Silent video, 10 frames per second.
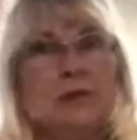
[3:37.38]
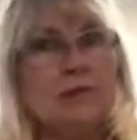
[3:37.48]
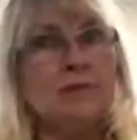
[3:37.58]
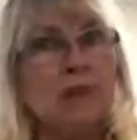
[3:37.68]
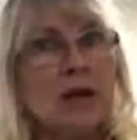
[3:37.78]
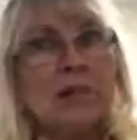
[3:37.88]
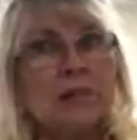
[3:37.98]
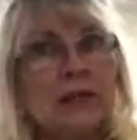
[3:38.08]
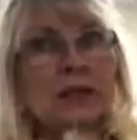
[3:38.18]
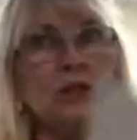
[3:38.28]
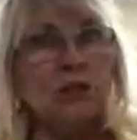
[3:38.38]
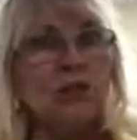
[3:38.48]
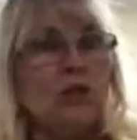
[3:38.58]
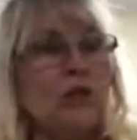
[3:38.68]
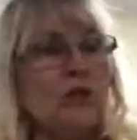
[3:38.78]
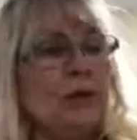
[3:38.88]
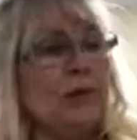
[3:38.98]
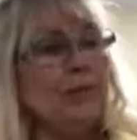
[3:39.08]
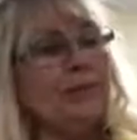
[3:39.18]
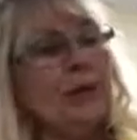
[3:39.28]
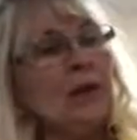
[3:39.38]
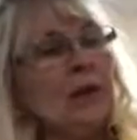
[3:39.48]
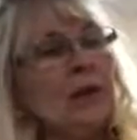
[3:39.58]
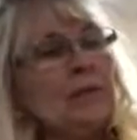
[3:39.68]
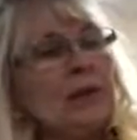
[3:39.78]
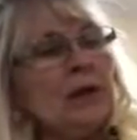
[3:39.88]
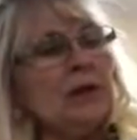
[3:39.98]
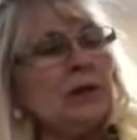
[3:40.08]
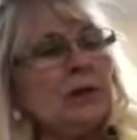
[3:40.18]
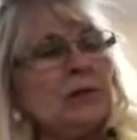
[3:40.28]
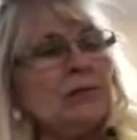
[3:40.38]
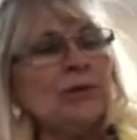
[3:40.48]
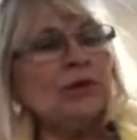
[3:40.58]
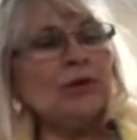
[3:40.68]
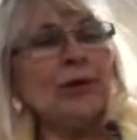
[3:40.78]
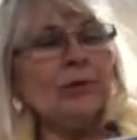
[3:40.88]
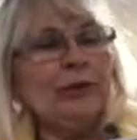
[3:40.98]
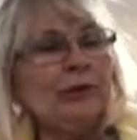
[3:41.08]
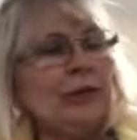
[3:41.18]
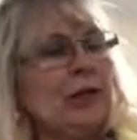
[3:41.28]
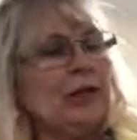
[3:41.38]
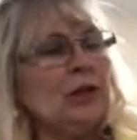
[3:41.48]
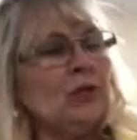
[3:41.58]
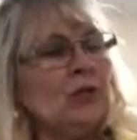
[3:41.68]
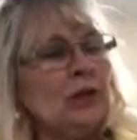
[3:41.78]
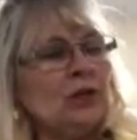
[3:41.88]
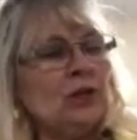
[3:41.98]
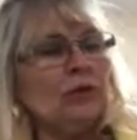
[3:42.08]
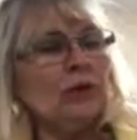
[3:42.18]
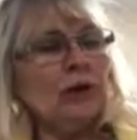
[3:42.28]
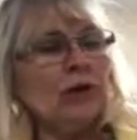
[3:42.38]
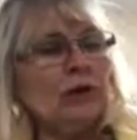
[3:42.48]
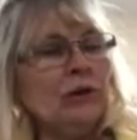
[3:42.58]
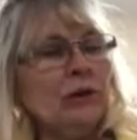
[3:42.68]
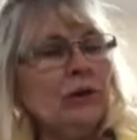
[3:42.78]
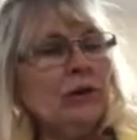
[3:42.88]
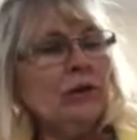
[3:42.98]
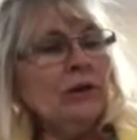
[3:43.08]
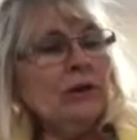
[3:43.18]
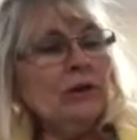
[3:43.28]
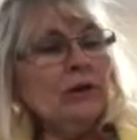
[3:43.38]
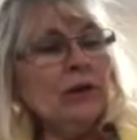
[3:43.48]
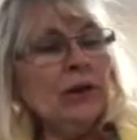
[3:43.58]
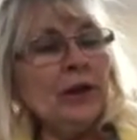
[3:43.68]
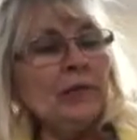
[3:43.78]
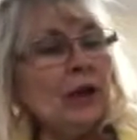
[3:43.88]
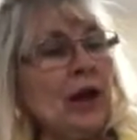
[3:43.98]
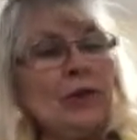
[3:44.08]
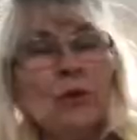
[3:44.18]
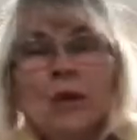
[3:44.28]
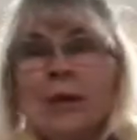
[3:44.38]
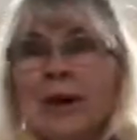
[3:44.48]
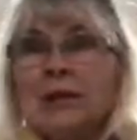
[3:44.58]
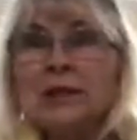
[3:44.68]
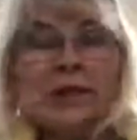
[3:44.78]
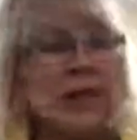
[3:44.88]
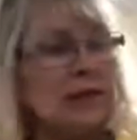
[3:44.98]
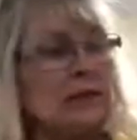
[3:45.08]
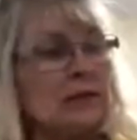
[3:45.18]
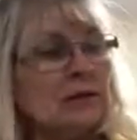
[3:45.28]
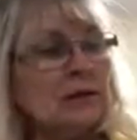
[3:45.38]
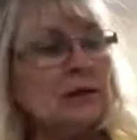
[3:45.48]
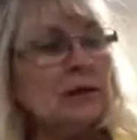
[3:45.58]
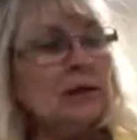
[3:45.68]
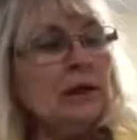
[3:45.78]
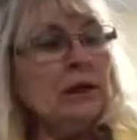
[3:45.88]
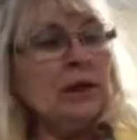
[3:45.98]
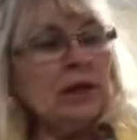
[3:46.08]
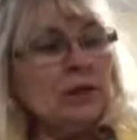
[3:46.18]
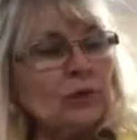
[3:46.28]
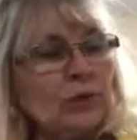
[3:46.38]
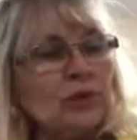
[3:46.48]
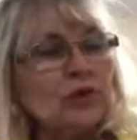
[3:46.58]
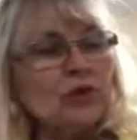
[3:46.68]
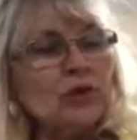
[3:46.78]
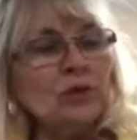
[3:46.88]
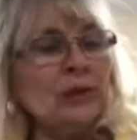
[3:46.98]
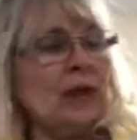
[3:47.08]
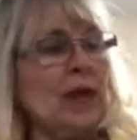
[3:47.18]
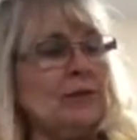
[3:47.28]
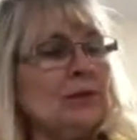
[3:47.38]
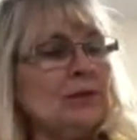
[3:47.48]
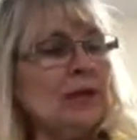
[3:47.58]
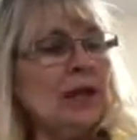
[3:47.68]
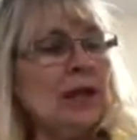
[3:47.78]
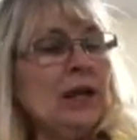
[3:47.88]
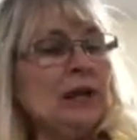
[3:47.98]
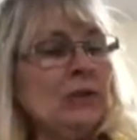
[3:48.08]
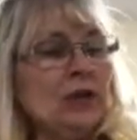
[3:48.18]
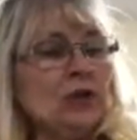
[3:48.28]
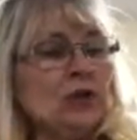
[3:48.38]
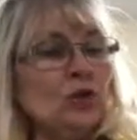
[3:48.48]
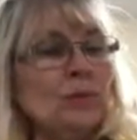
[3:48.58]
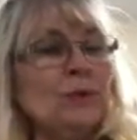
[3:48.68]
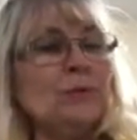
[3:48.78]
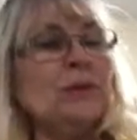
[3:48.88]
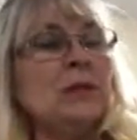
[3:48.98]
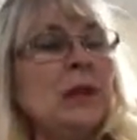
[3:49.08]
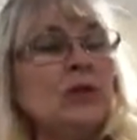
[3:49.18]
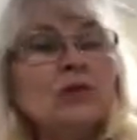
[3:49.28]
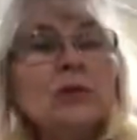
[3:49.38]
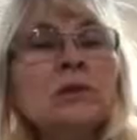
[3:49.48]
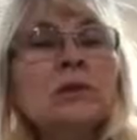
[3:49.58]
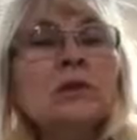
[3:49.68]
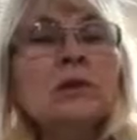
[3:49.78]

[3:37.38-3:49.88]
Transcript: His mom said, "Don't go there." Peter was most dreadfully frightened. He rushed all over the garden, for he had forgotten the way back to the gate. He lost one of his shoes among the cabbages, and the other shoe amongst the potatoes.